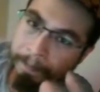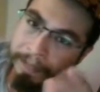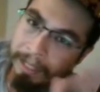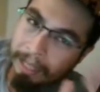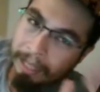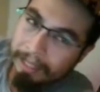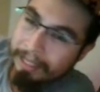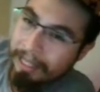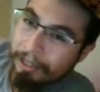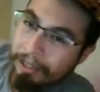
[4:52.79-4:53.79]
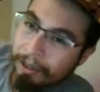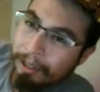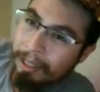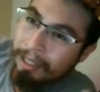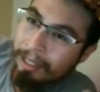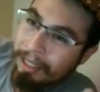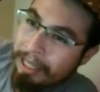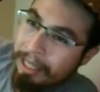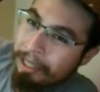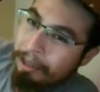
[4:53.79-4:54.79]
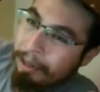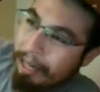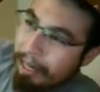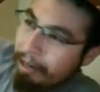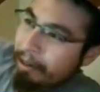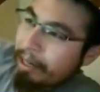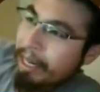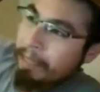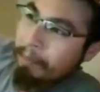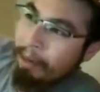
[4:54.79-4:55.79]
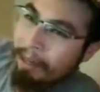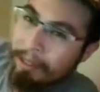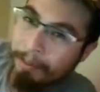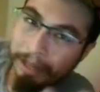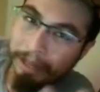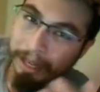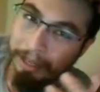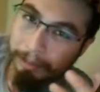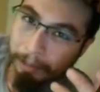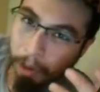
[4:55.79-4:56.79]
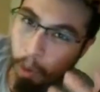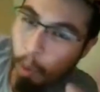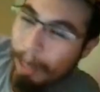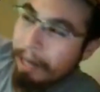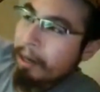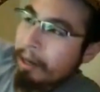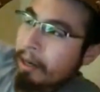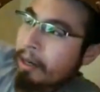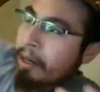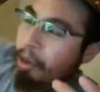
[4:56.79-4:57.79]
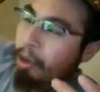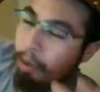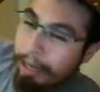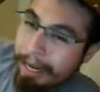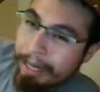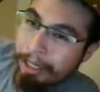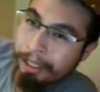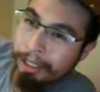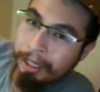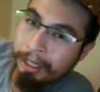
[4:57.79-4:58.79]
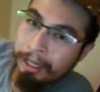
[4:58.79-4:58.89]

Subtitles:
a lot of the digital era has brought us quicker creation